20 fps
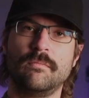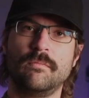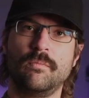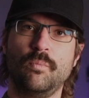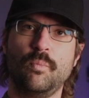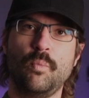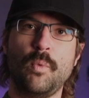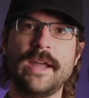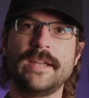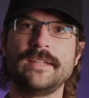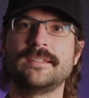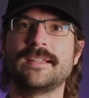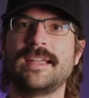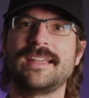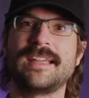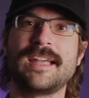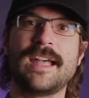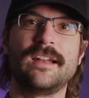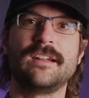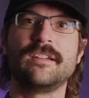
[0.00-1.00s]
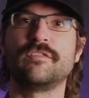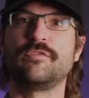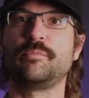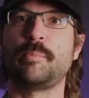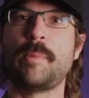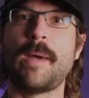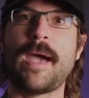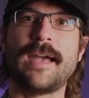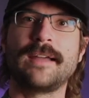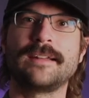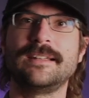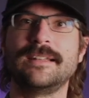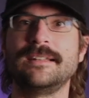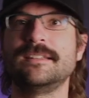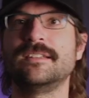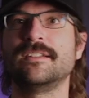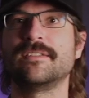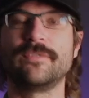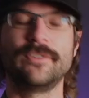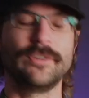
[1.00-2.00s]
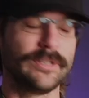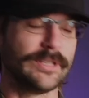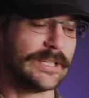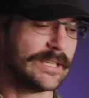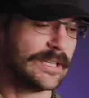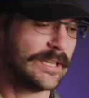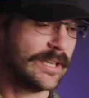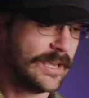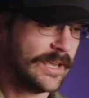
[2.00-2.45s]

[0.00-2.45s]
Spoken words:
ways I kind of packed it differently.